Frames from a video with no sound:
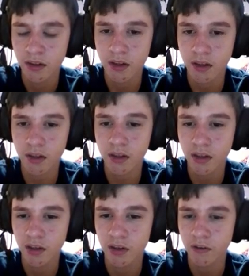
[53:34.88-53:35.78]
Huh?
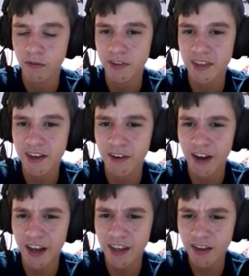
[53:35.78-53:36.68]
Was I
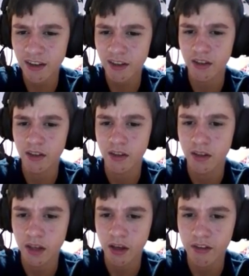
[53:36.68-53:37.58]
crying?
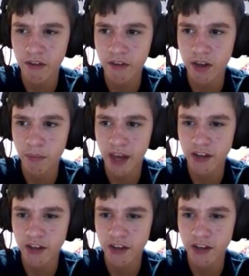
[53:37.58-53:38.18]
I was having a bad